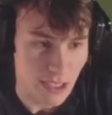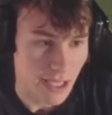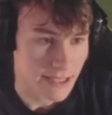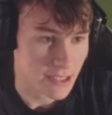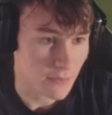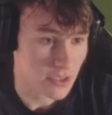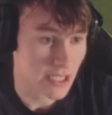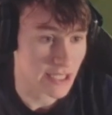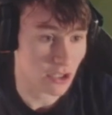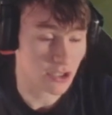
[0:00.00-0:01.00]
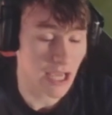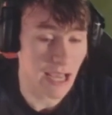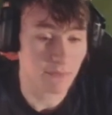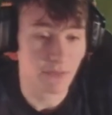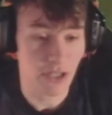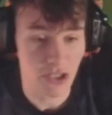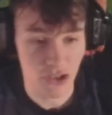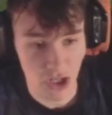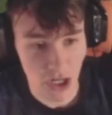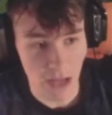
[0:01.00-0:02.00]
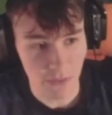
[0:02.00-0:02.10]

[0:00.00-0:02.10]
it's obviously he's done a time finish there.